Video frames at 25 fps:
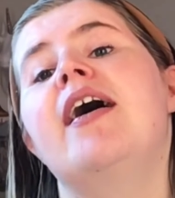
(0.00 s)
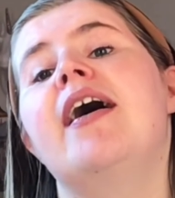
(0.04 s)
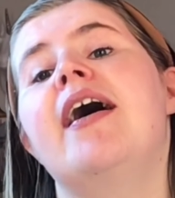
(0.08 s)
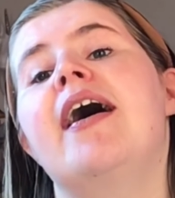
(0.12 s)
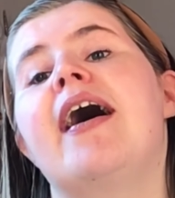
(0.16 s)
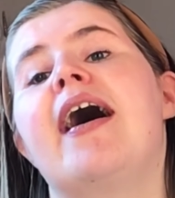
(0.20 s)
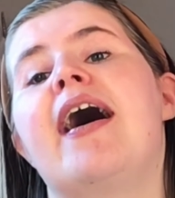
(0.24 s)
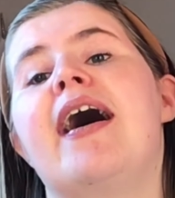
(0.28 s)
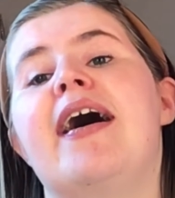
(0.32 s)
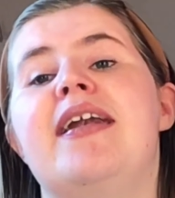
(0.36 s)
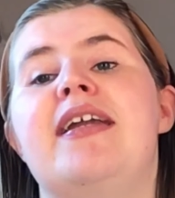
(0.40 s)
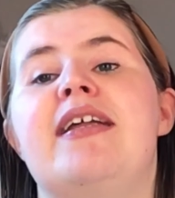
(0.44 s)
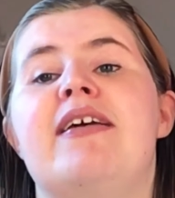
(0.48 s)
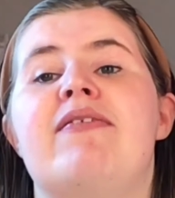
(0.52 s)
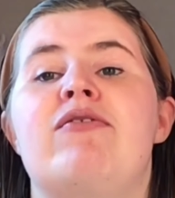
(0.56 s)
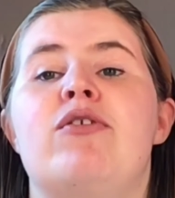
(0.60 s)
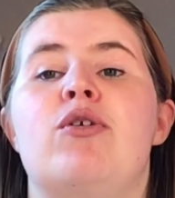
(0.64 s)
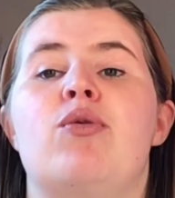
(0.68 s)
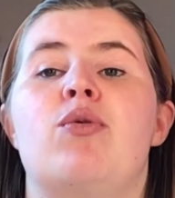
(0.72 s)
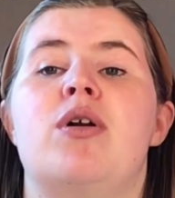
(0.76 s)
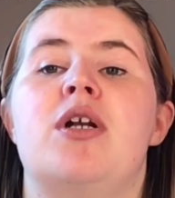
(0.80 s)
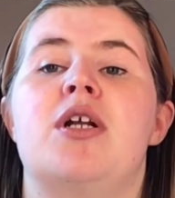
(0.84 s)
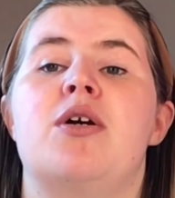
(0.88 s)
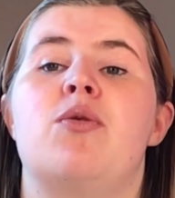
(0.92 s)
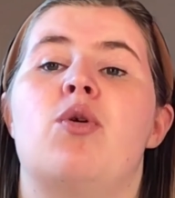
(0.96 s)
and if you
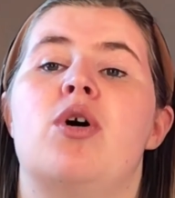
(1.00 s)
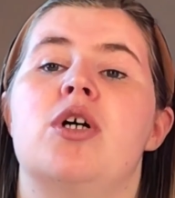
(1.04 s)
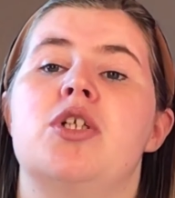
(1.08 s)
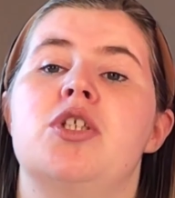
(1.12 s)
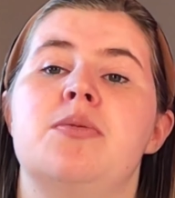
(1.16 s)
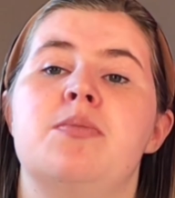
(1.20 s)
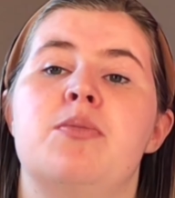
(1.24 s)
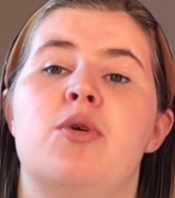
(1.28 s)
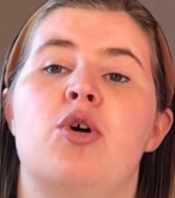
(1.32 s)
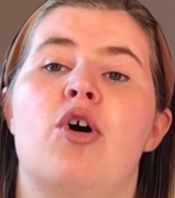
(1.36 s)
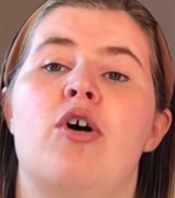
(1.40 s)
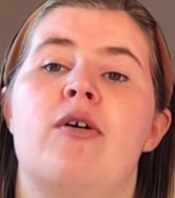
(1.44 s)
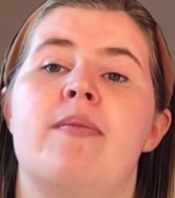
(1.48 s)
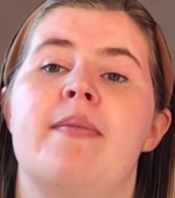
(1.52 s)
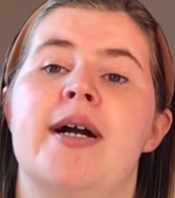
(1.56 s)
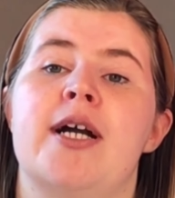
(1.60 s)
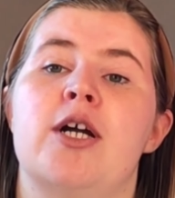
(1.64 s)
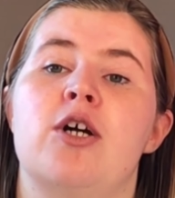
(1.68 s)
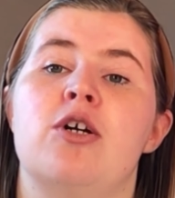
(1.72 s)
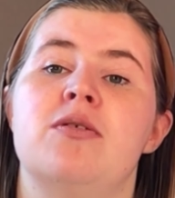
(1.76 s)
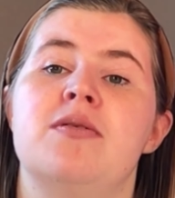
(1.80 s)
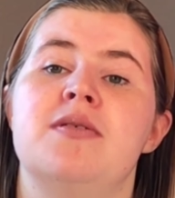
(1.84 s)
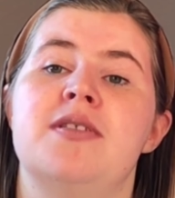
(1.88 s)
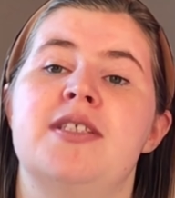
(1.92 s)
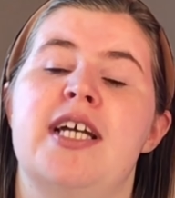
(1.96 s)
want to watch more of my
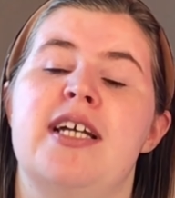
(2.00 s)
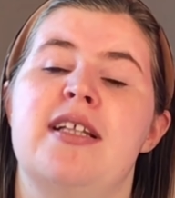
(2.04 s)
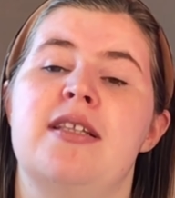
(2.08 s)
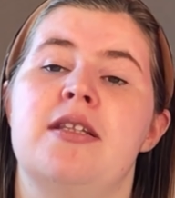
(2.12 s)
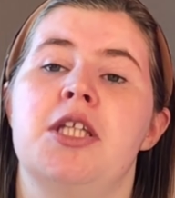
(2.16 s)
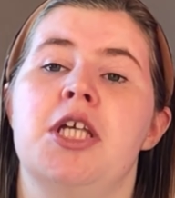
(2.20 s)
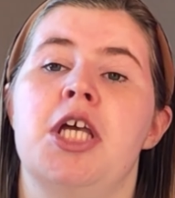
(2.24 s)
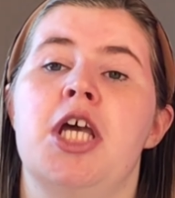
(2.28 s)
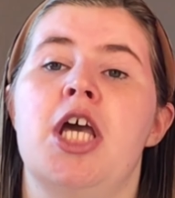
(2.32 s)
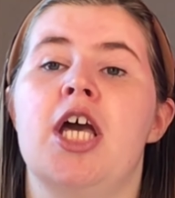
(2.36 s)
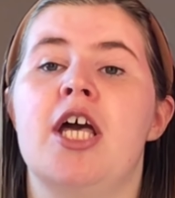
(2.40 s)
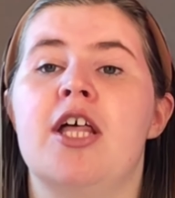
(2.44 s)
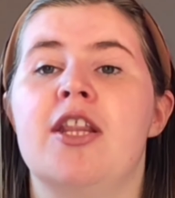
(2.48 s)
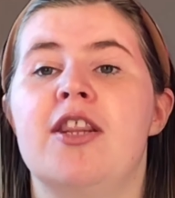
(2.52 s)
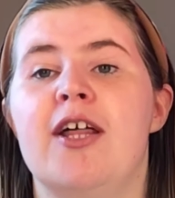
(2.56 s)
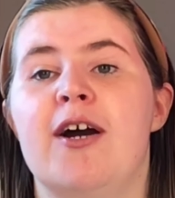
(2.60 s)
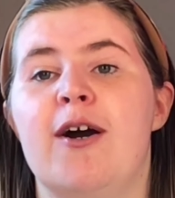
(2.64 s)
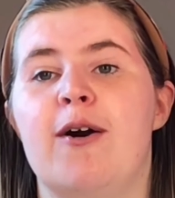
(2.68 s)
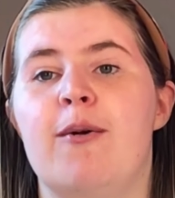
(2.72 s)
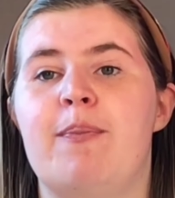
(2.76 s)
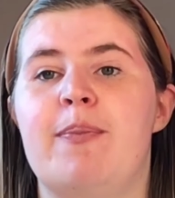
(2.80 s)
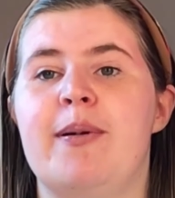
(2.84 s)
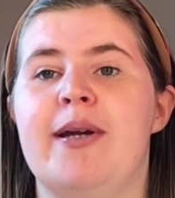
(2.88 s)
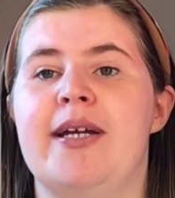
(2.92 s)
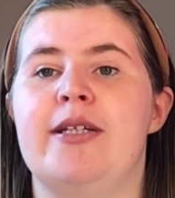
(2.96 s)
content there'll
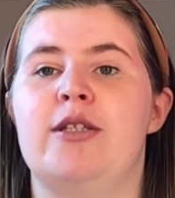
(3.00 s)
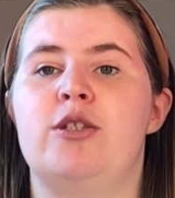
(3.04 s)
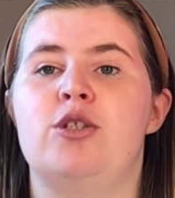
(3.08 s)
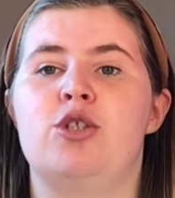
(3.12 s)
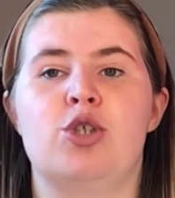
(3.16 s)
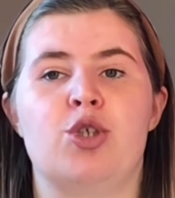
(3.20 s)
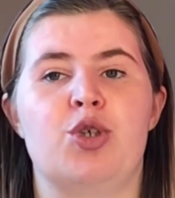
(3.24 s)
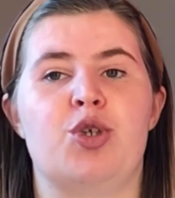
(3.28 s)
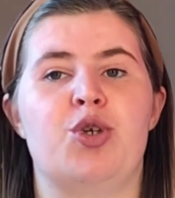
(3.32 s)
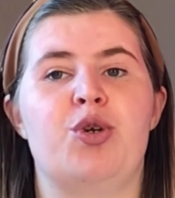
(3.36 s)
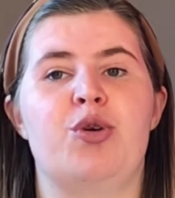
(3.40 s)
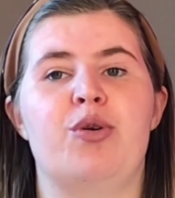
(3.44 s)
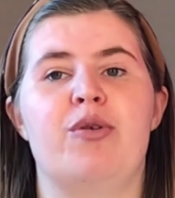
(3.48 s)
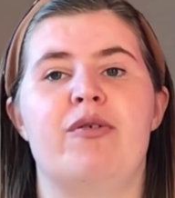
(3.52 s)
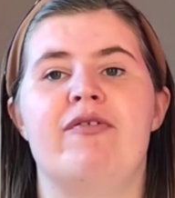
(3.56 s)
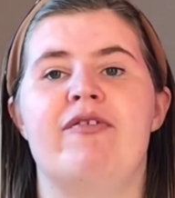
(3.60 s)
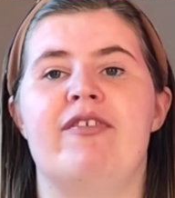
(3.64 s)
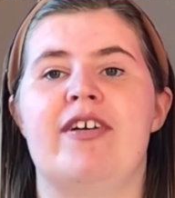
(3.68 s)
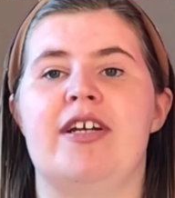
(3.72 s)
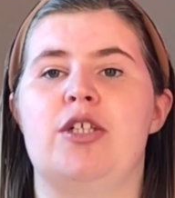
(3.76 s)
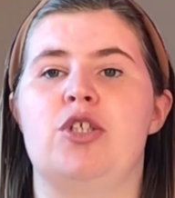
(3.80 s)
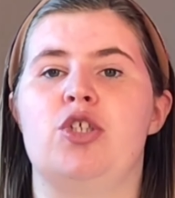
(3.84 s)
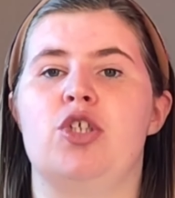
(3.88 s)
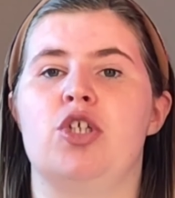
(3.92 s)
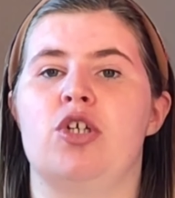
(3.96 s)
be two
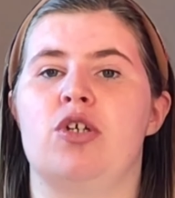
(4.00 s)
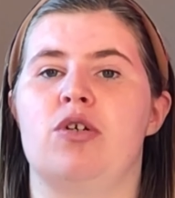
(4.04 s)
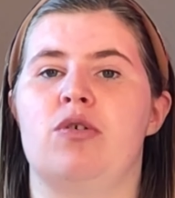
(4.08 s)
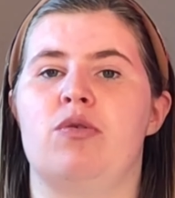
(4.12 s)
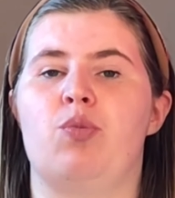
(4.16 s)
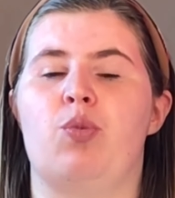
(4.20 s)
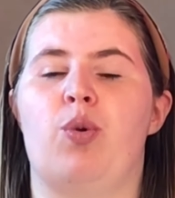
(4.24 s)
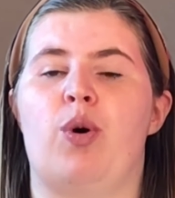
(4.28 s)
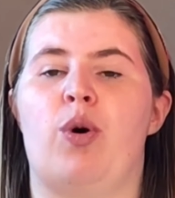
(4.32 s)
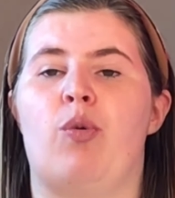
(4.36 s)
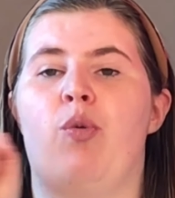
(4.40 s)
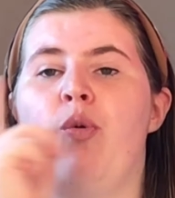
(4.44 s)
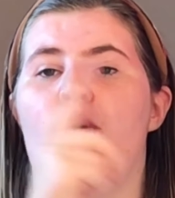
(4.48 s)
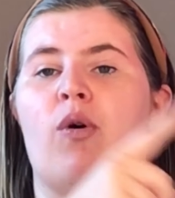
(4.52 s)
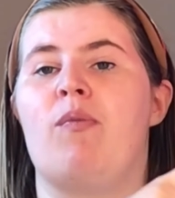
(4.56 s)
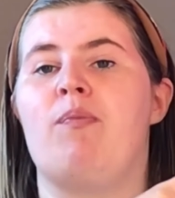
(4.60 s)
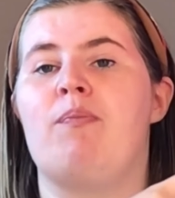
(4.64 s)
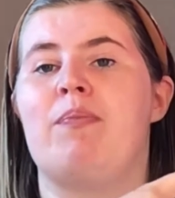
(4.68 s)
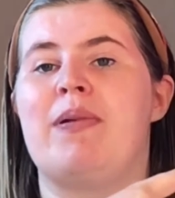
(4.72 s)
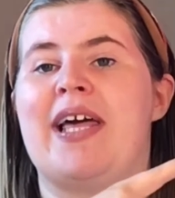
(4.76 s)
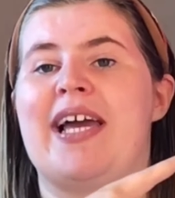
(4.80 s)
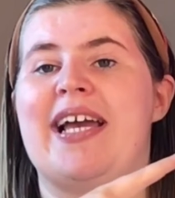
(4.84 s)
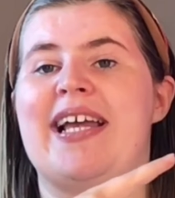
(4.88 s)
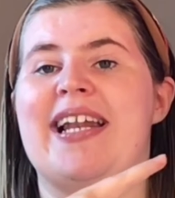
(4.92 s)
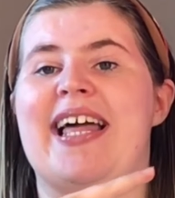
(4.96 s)
video well one
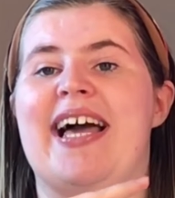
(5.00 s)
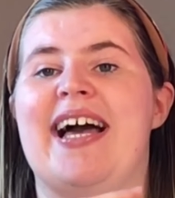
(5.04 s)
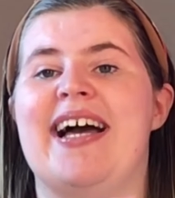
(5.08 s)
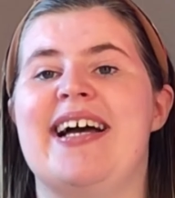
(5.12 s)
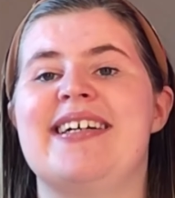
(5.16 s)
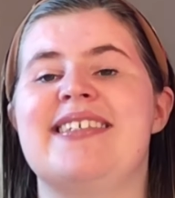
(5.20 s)
playlist